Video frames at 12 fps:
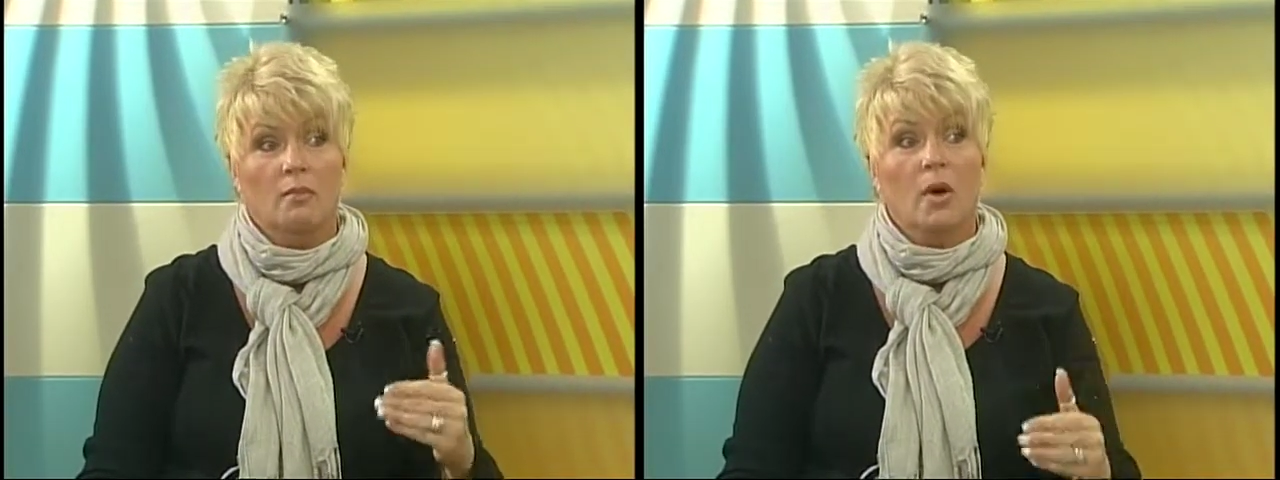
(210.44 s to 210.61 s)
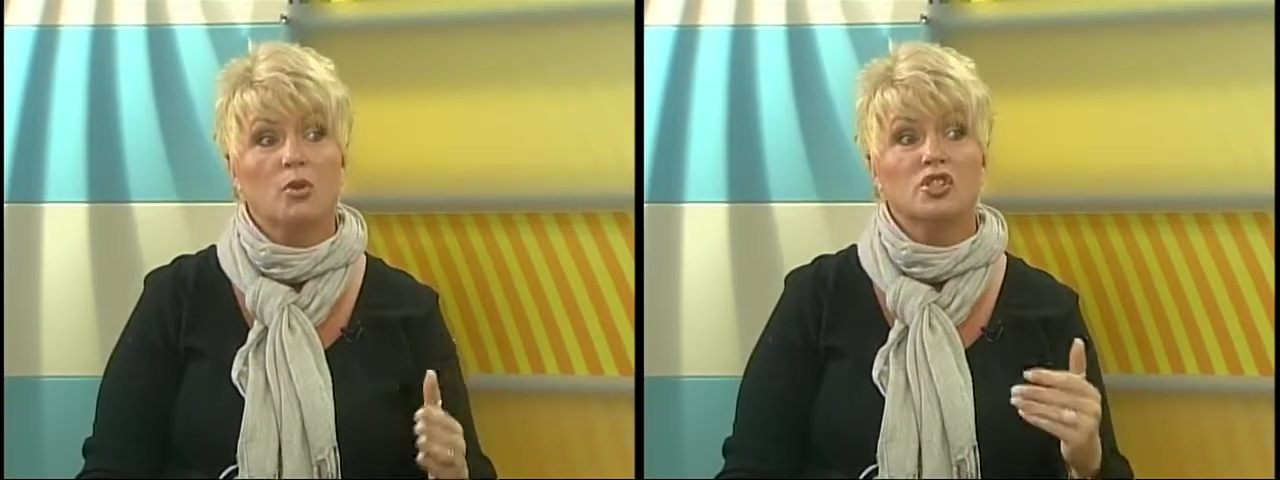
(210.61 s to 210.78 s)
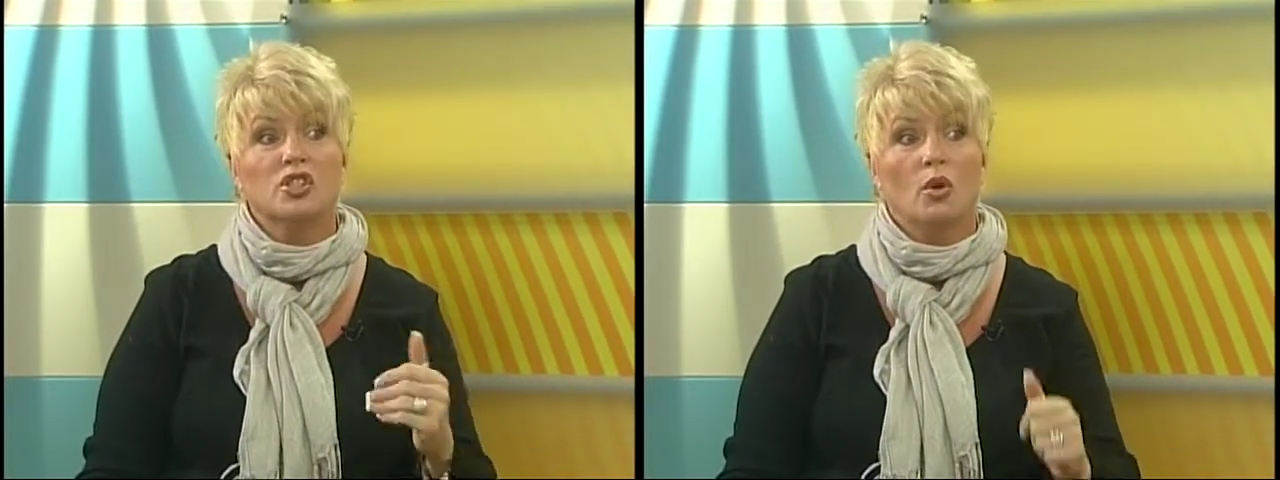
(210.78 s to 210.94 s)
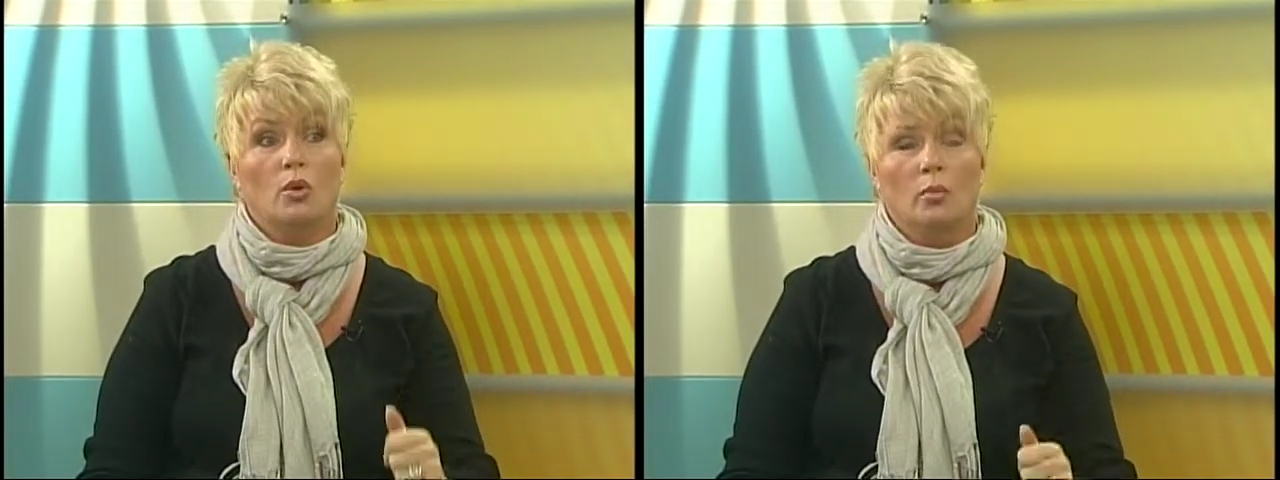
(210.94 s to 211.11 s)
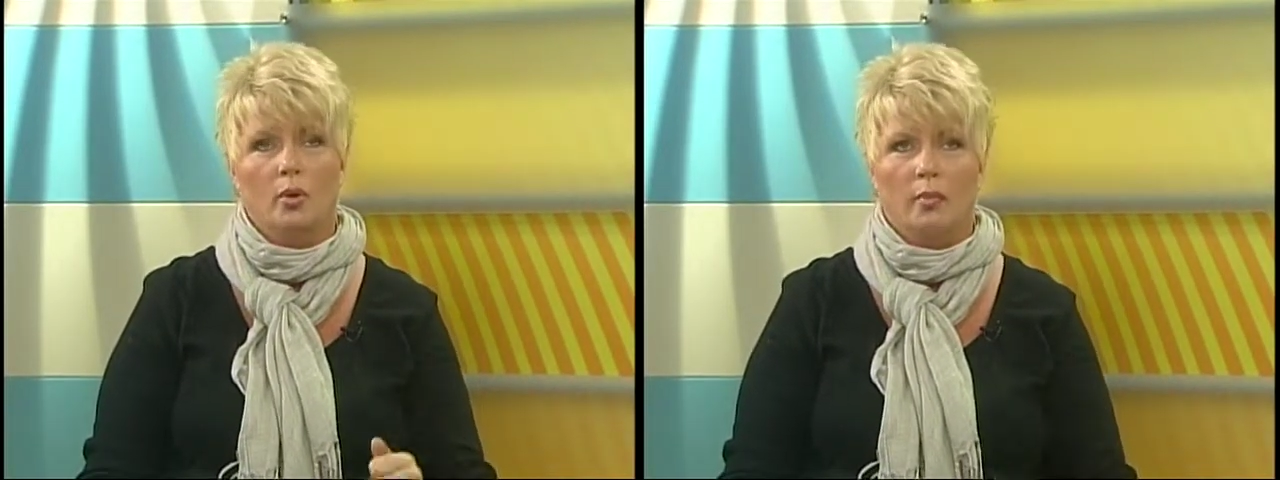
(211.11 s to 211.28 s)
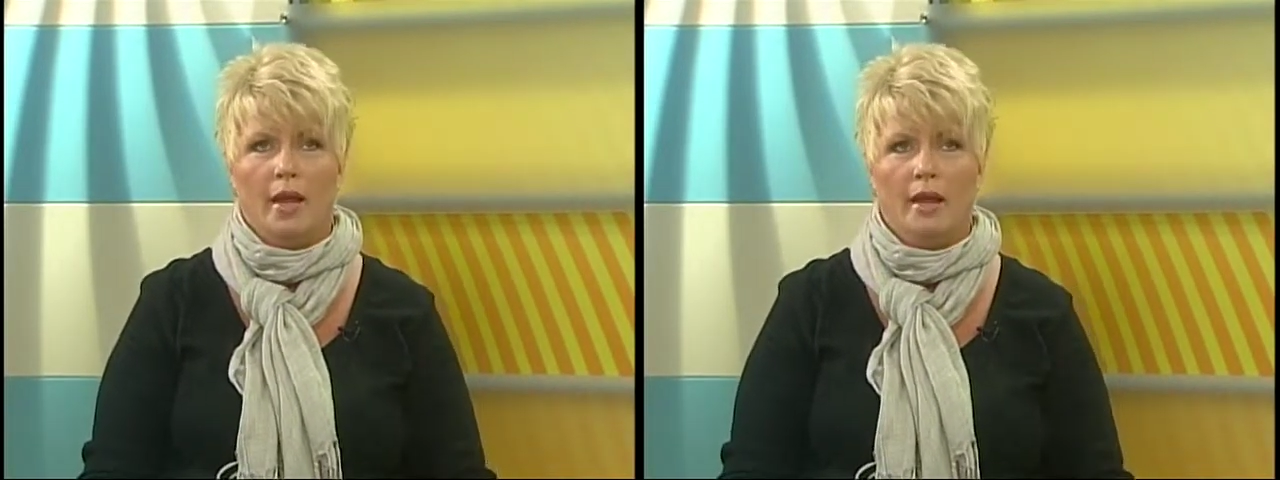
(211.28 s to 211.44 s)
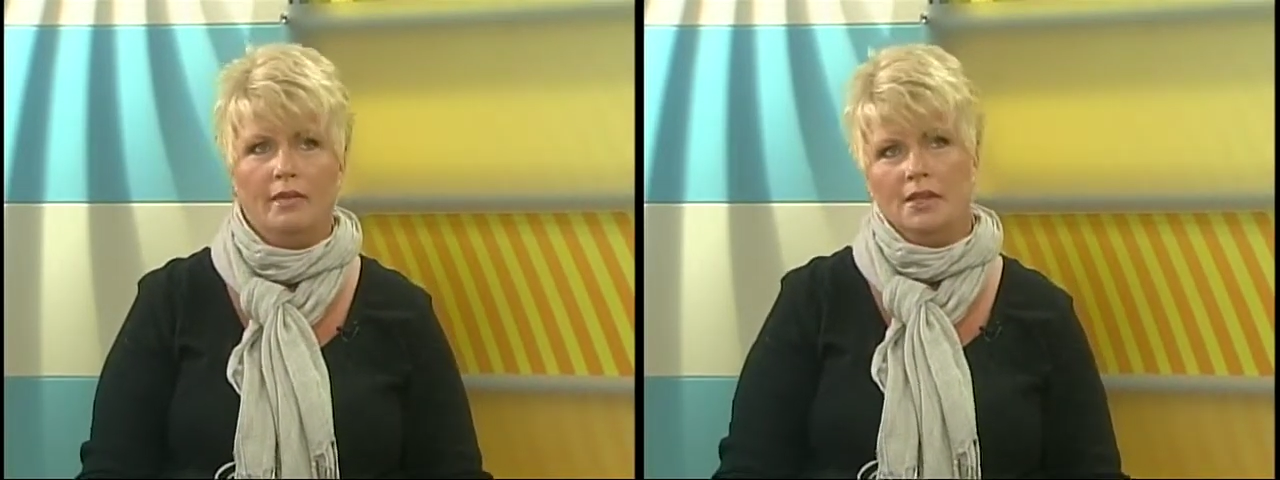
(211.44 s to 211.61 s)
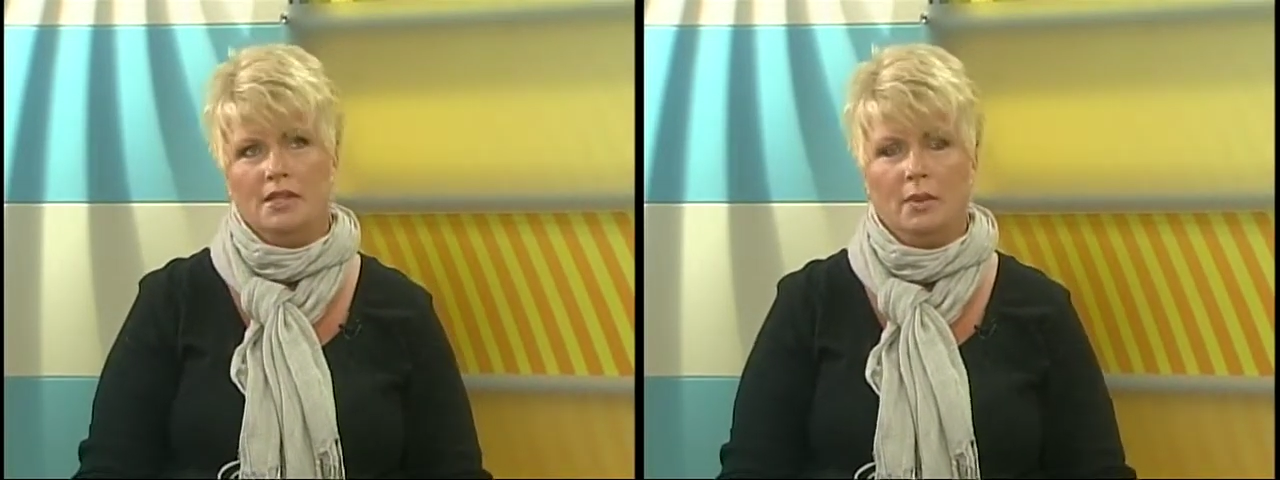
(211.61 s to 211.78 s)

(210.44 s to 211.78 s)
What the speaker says: most notable man this